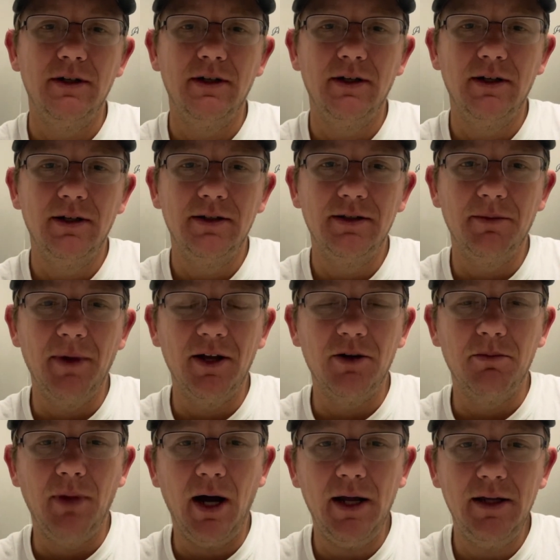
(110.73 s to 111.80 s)
to make them
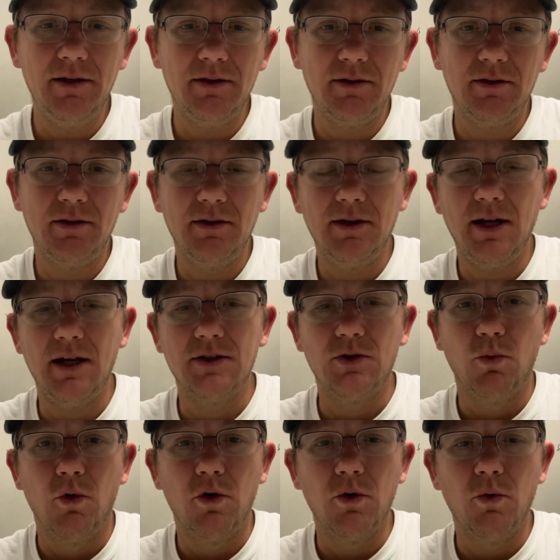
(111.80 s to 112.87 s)
bite. As the
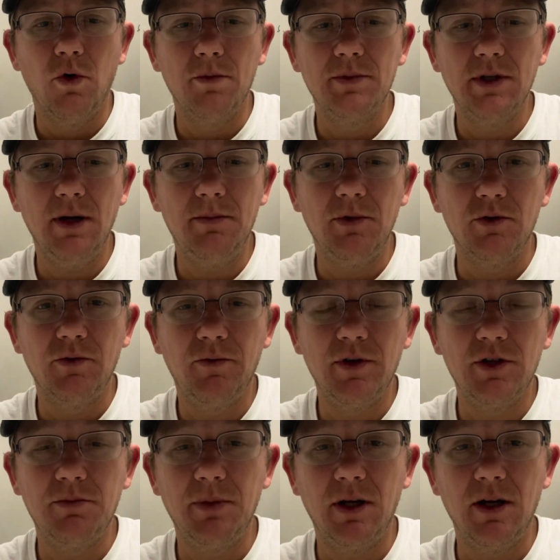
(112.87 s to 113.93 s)
water warms up, those
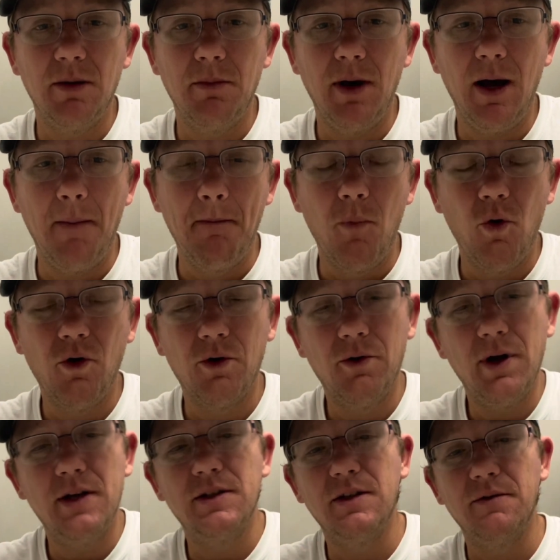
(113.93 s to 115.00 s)
fish become more
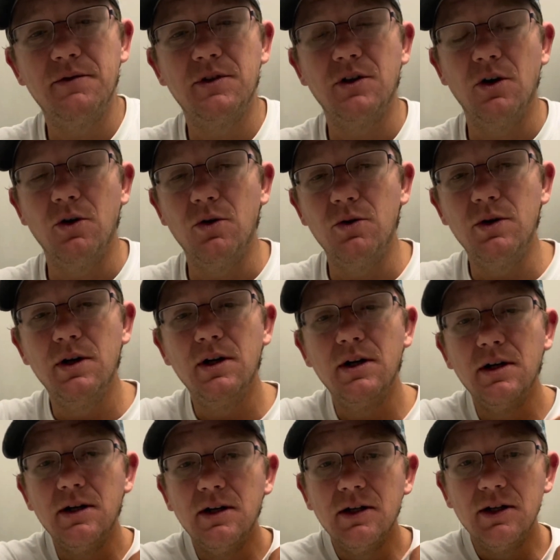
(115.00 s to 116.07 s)
aggressive. So
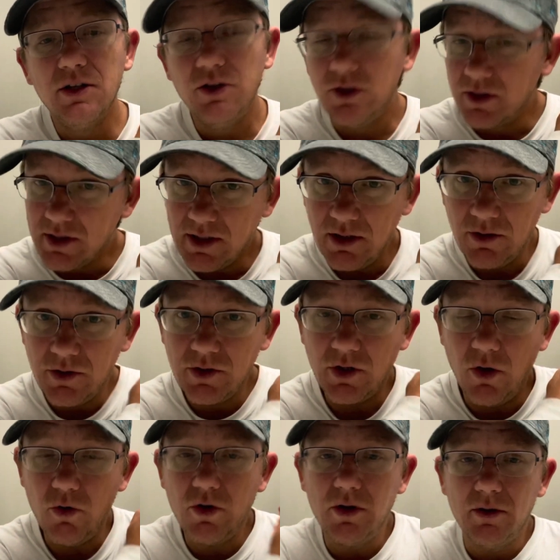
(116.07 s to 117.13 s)
you can still
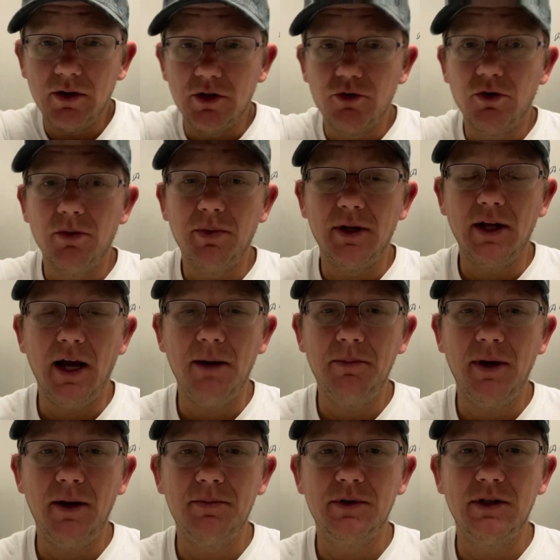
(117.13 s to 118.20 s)
soak the shrimp in Diet
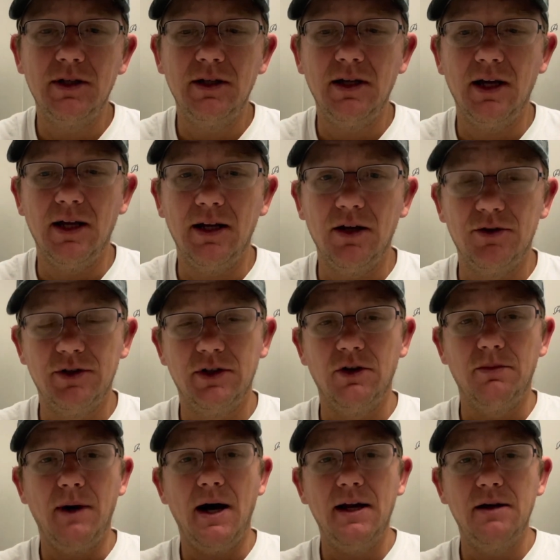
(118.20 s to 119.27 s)
Pepsi and they'll still
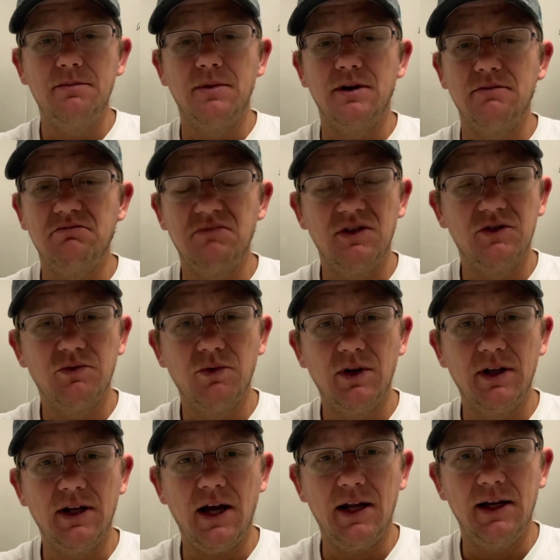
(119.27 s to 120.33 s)
bite it, but it's really
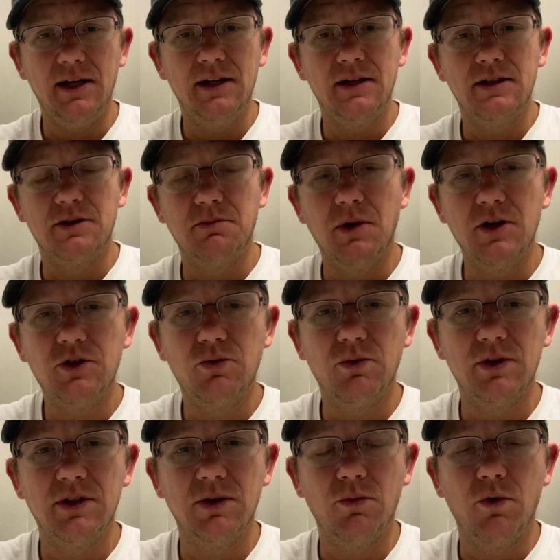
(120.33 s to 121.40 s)
not needed as much
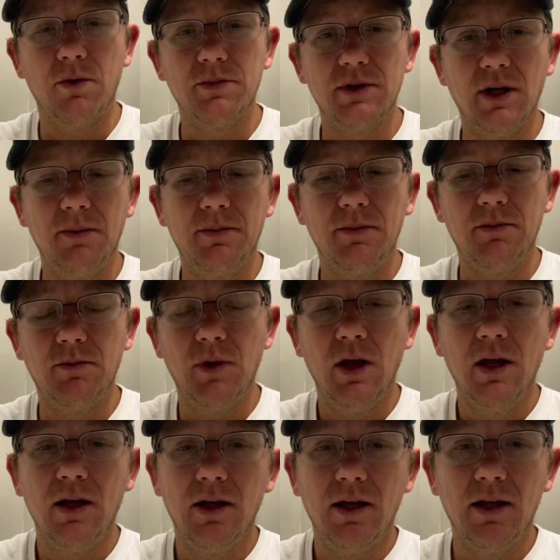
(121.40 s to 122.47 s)
once it warms up.
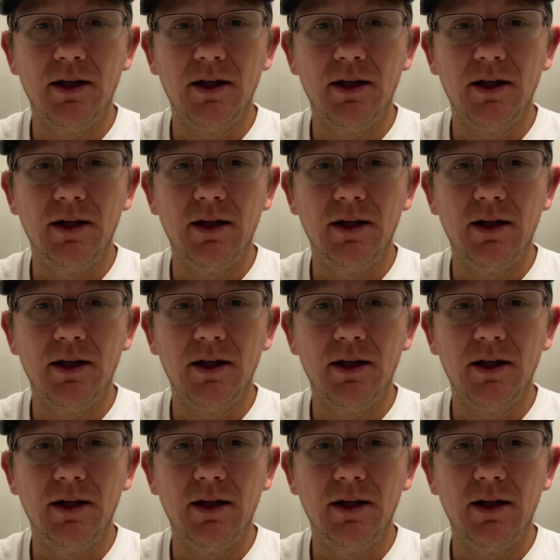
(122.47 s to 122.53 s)
At least